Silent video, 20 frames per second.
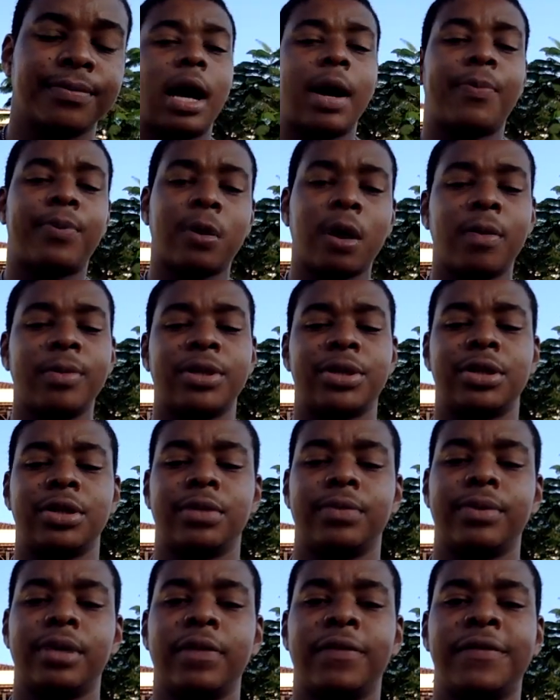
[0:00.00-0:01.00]
I promise
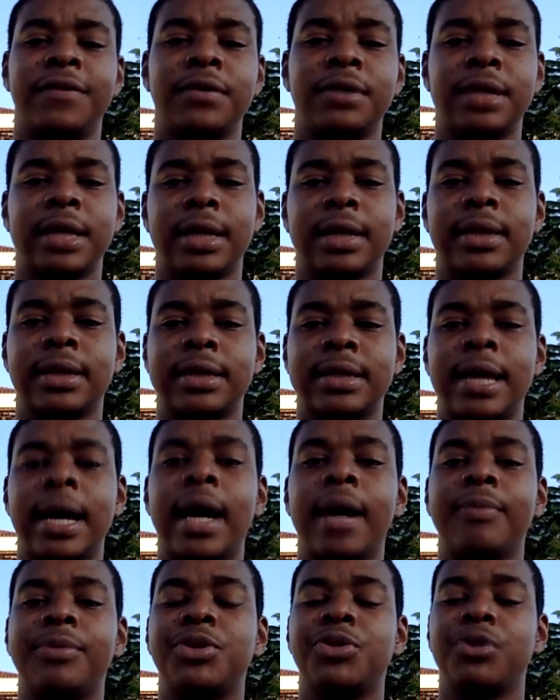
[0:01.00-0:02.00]
you, if you take the
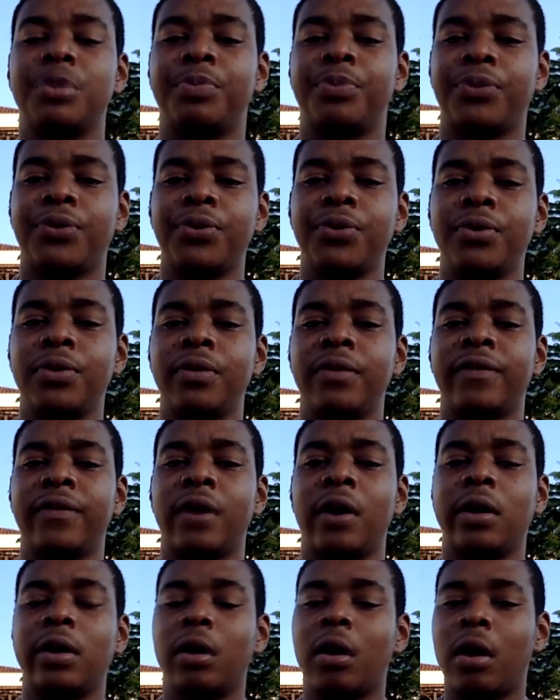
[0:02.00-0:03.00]
time to improve
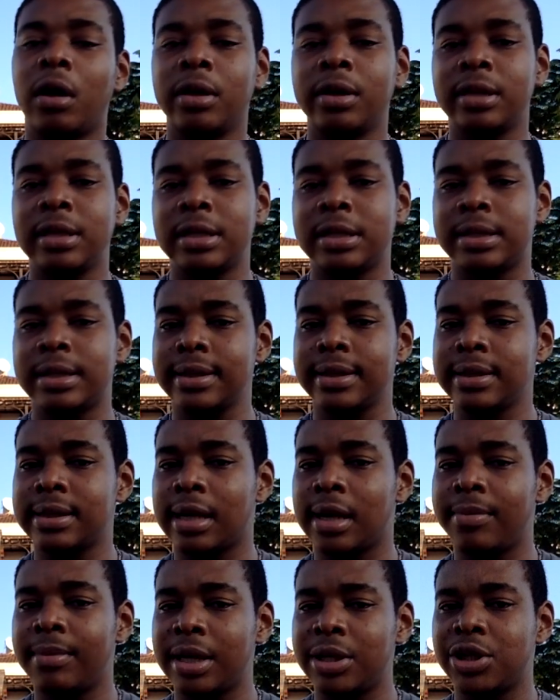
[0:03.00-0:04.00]
on all of these things that
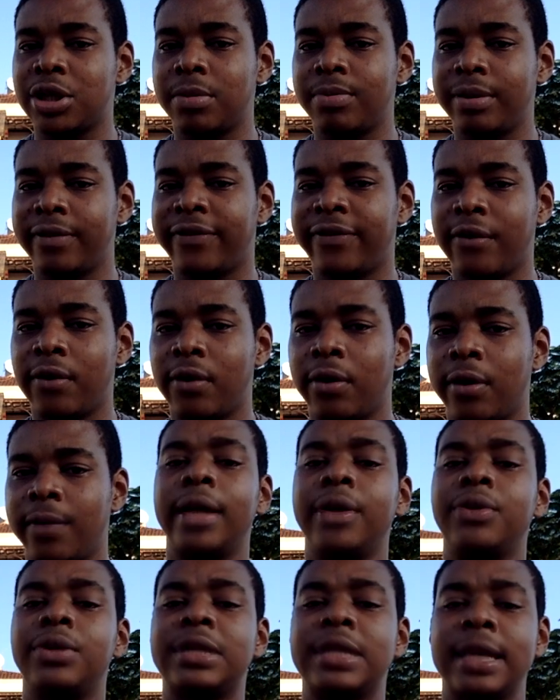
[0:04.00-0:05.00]
I mentioned before, and
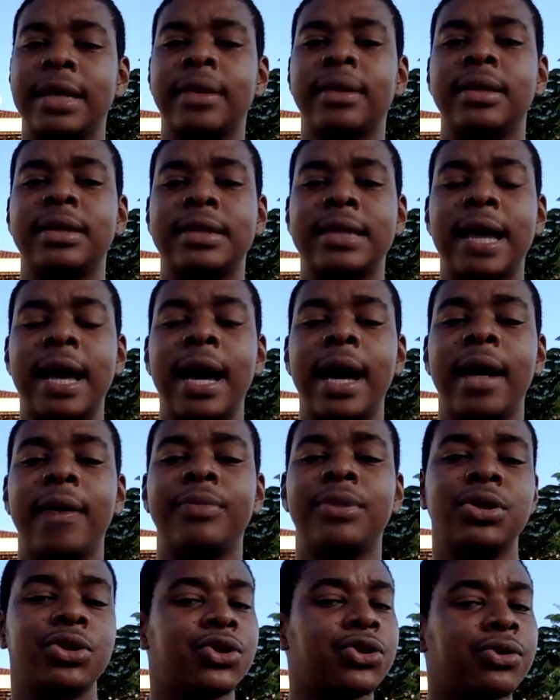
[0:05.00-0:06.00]
you take the time
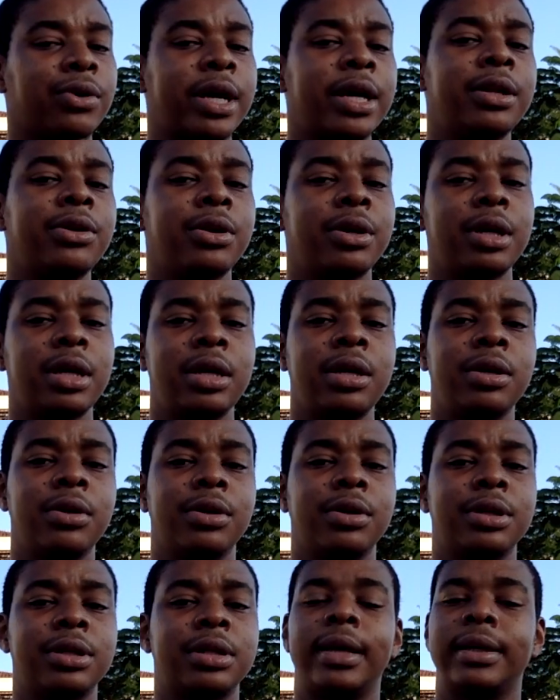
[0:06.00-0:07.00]
to train your
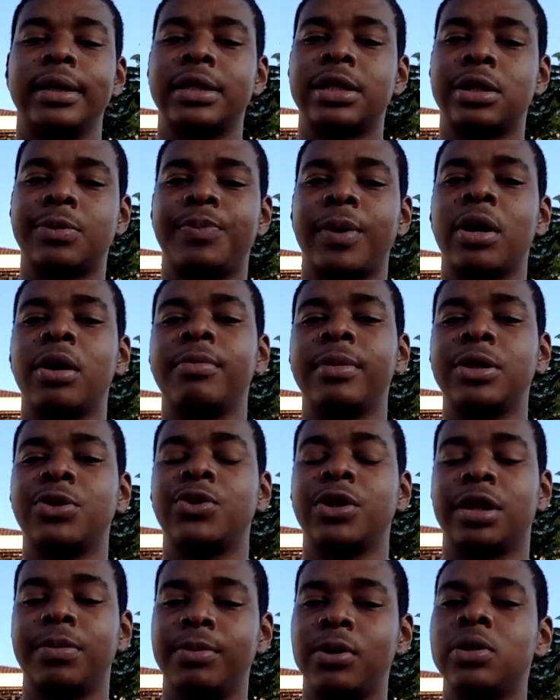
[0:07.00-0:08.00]
ears and experiment
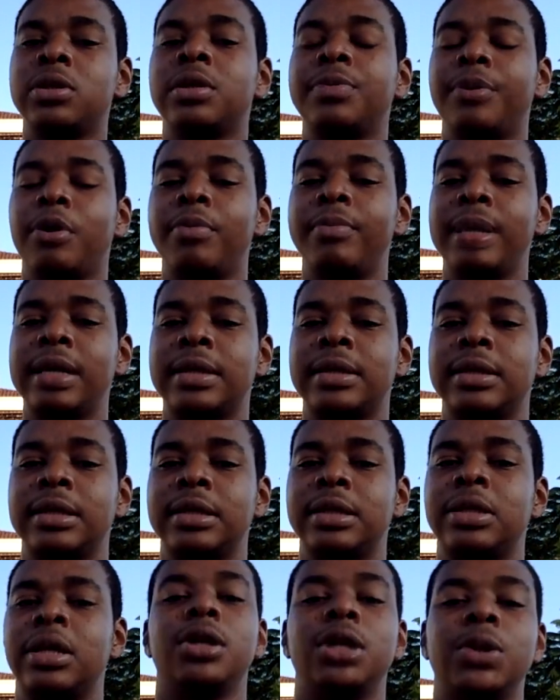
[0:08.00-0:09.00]
with multiple
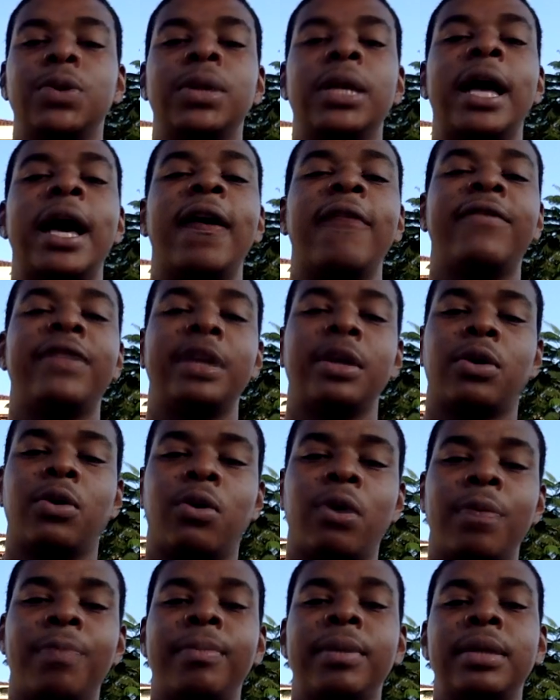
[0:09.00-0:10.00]
mixes, you will have the
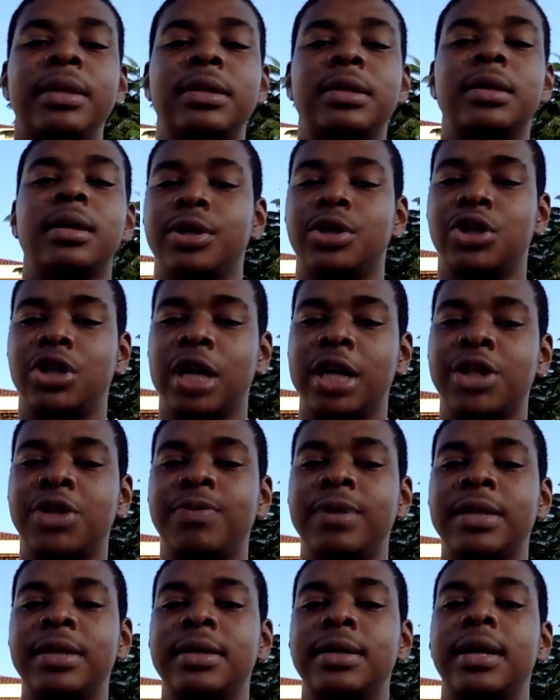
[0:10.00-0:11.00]
equipment, the
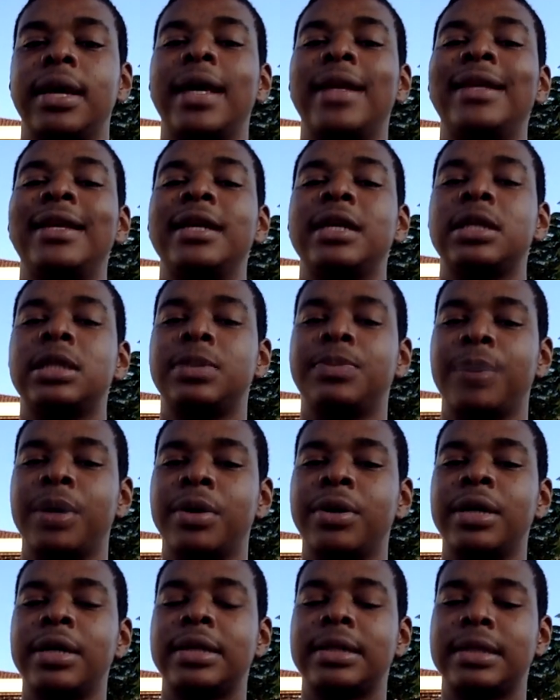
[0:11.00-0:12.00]
judgment, and the
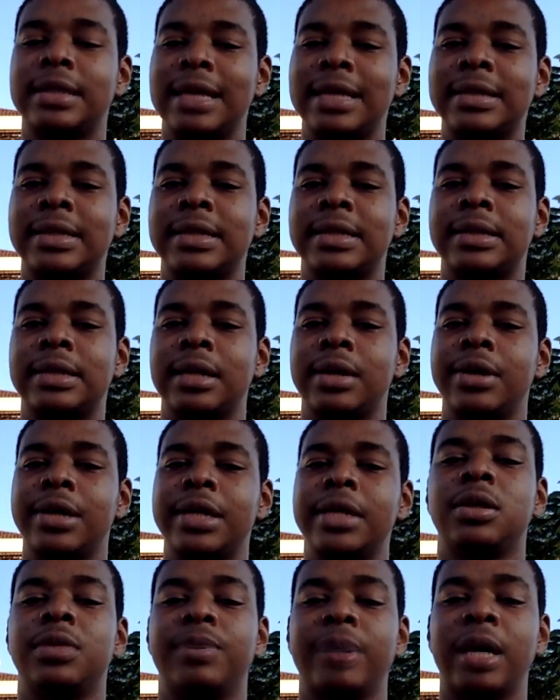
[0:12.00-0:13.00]
experience necessary
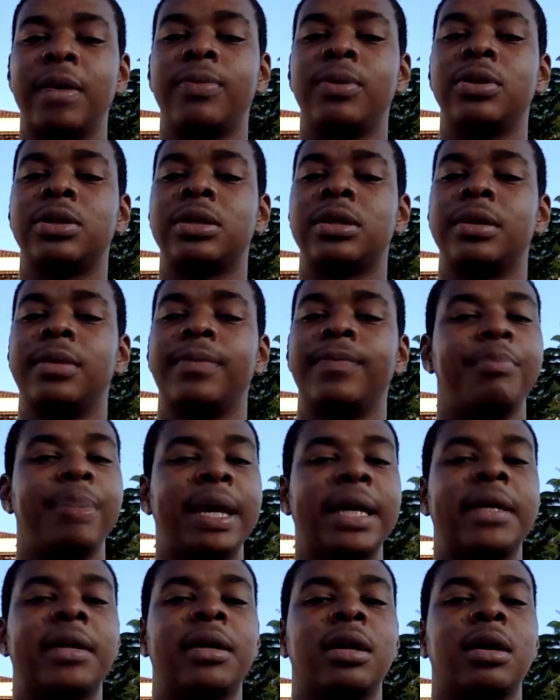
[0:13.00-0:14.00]
to be able to
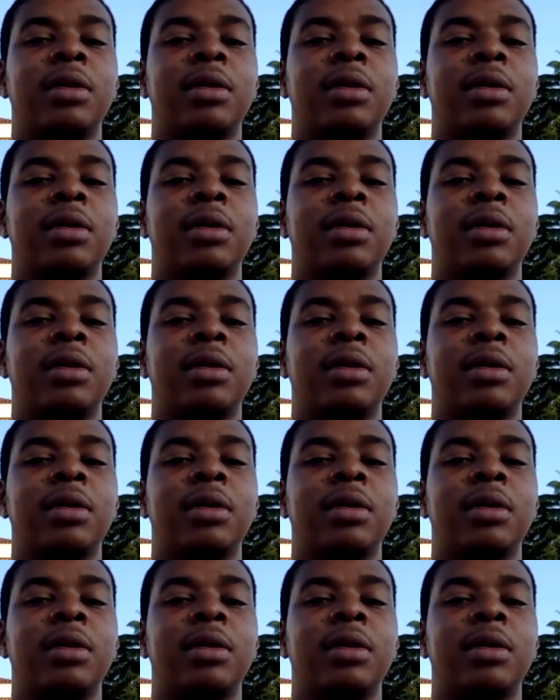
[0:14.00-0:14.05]
make